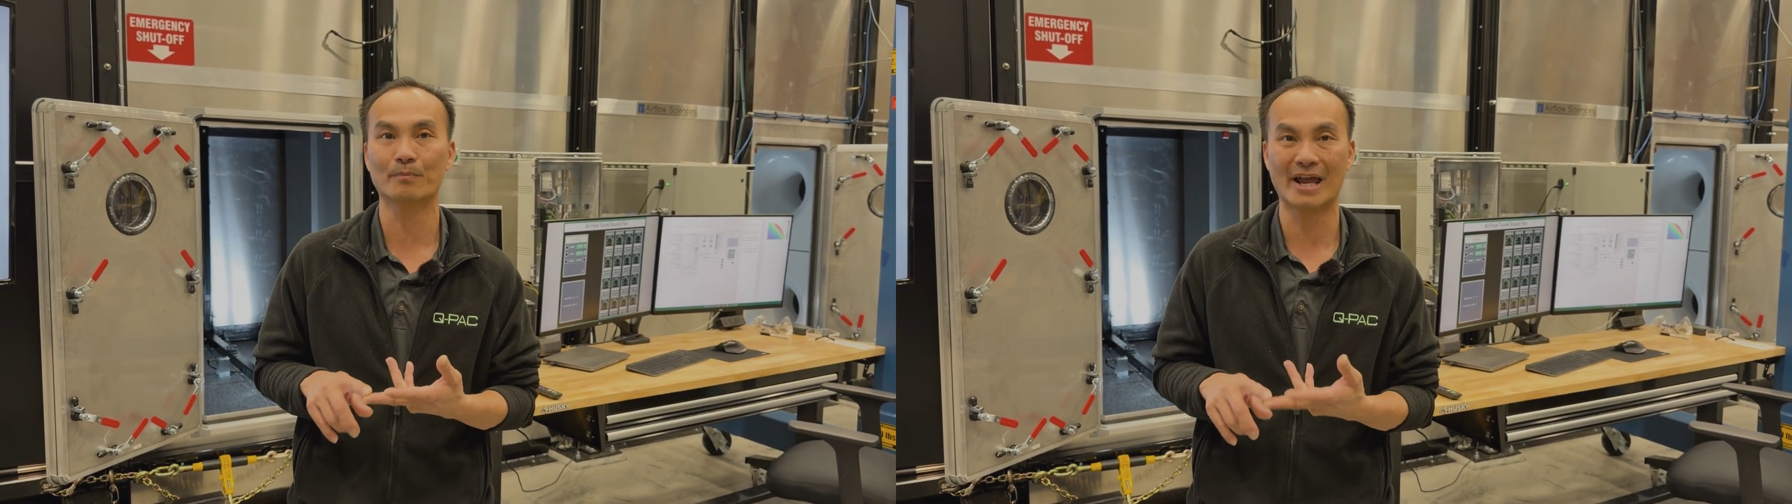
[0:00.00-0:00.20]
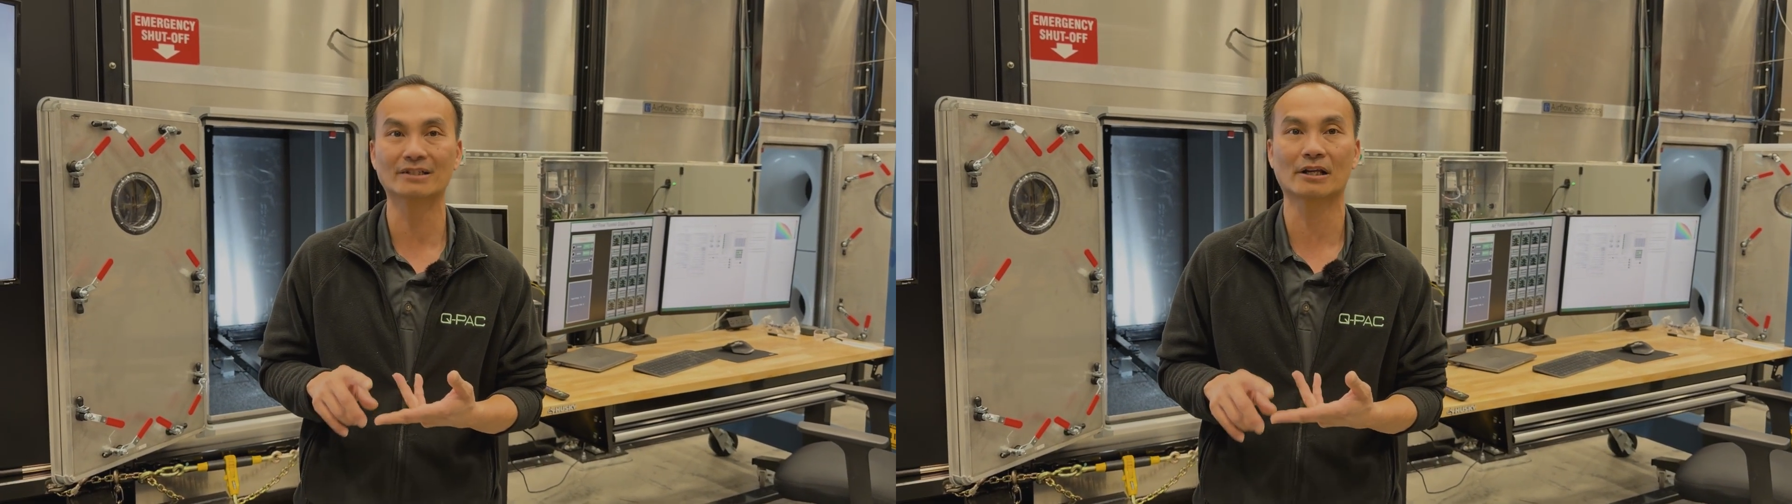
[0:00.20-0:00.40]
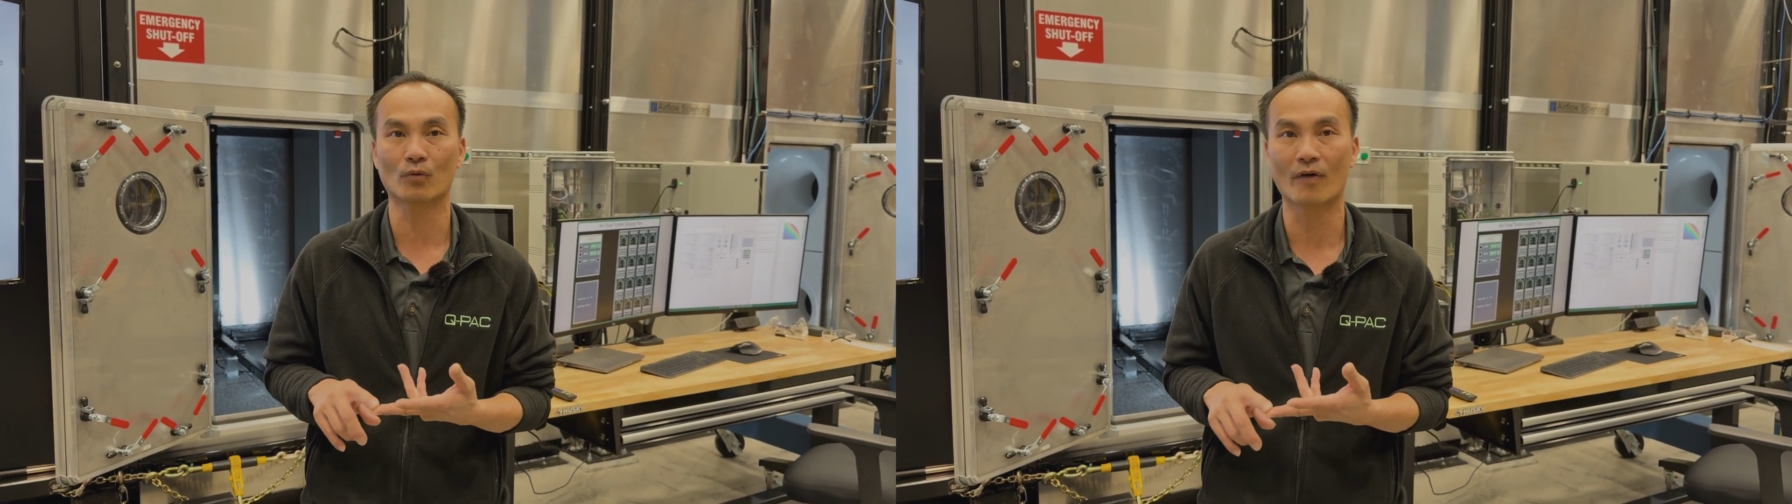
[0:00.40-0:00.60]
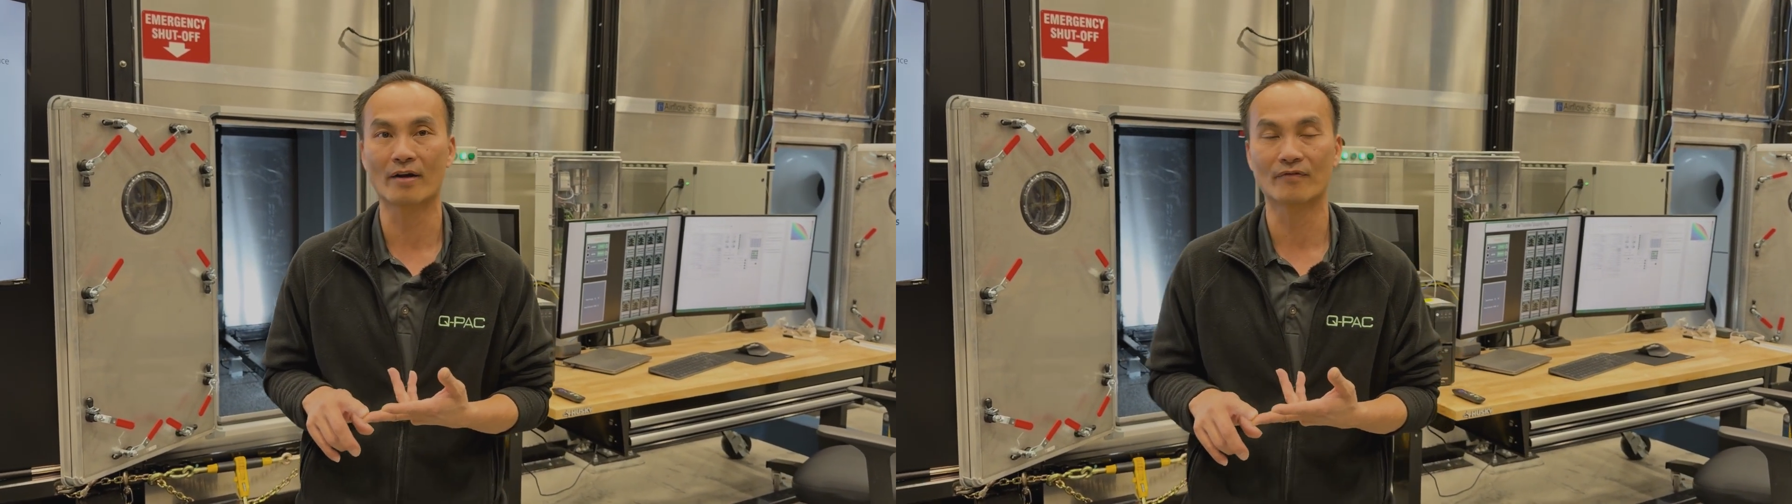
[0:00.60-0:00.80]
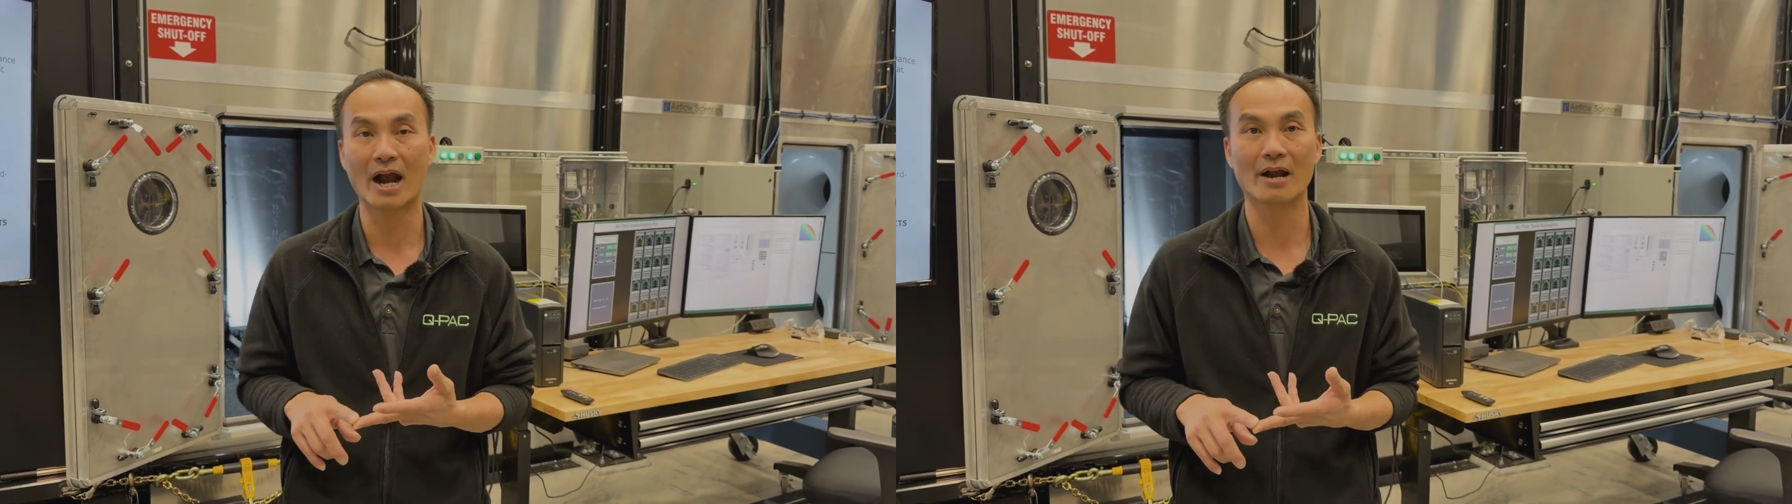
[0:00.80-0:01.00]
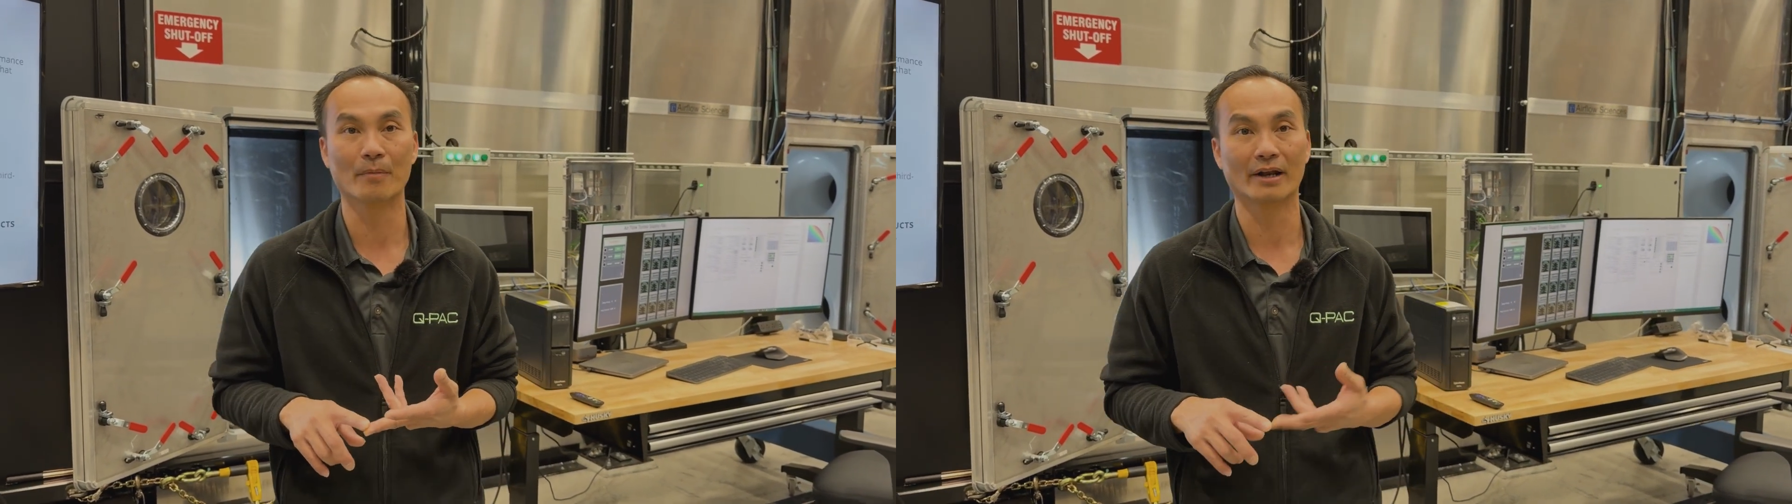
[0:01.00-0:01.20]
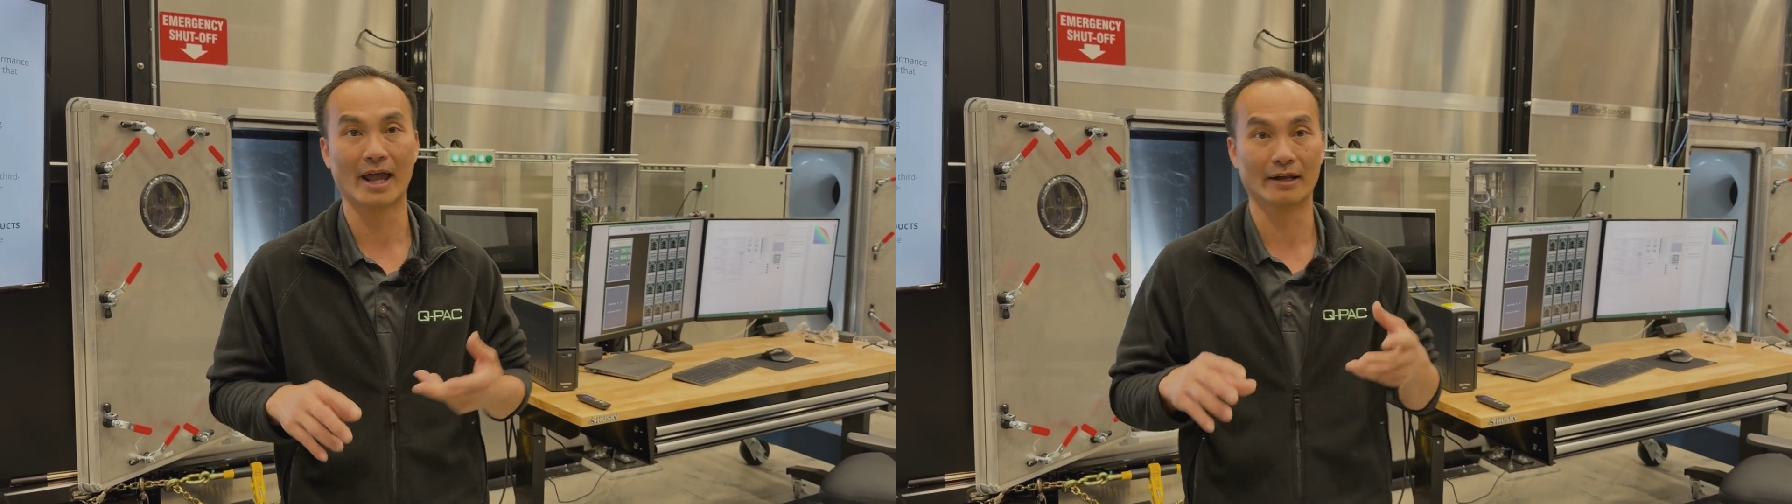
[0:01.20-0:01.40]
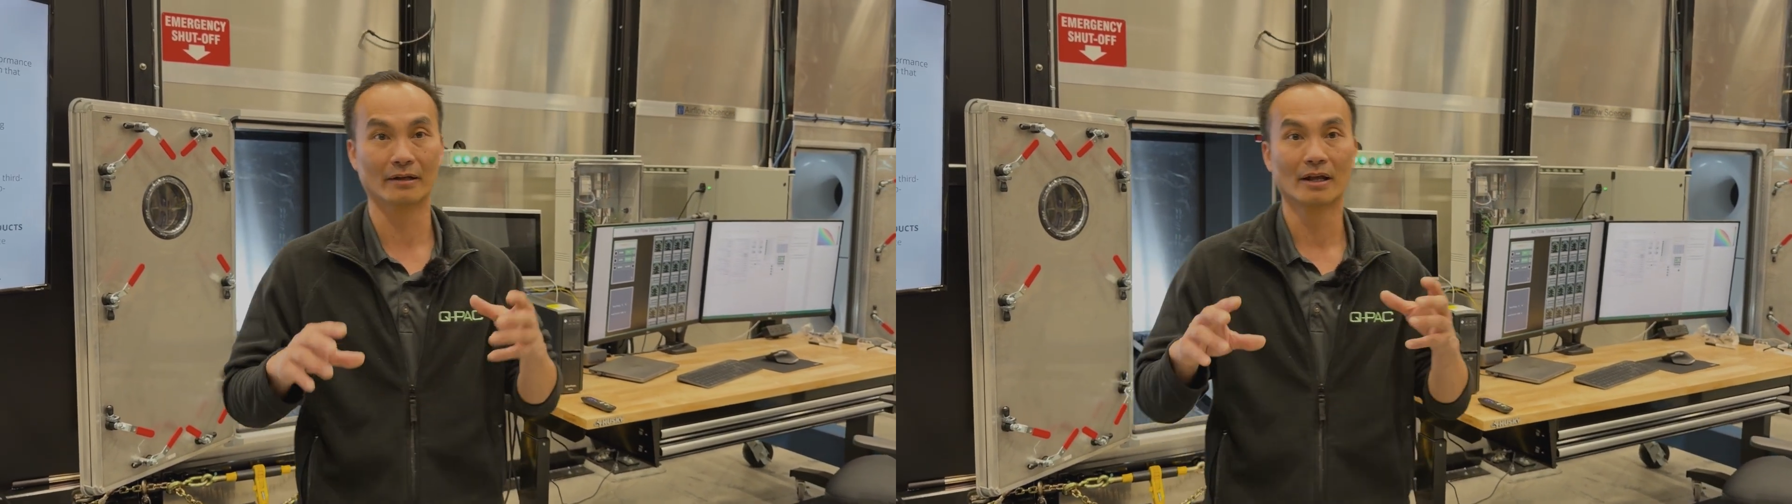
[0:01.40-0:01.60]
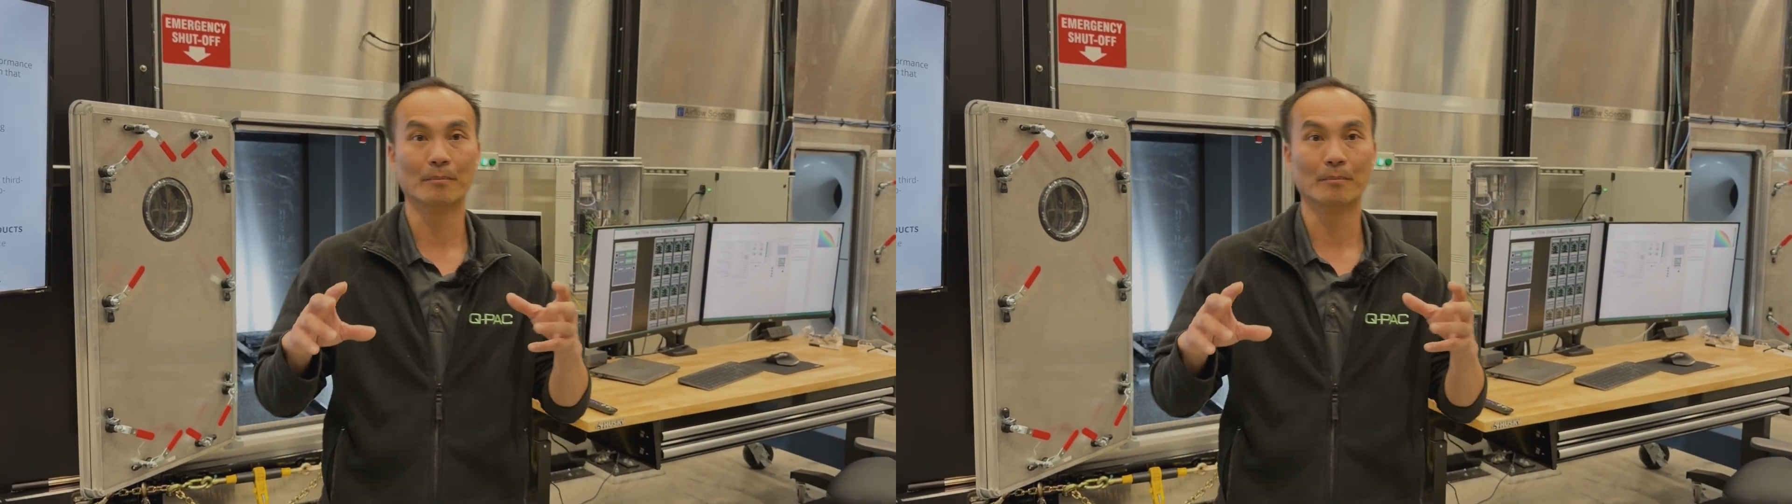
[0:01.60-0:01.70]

best environment and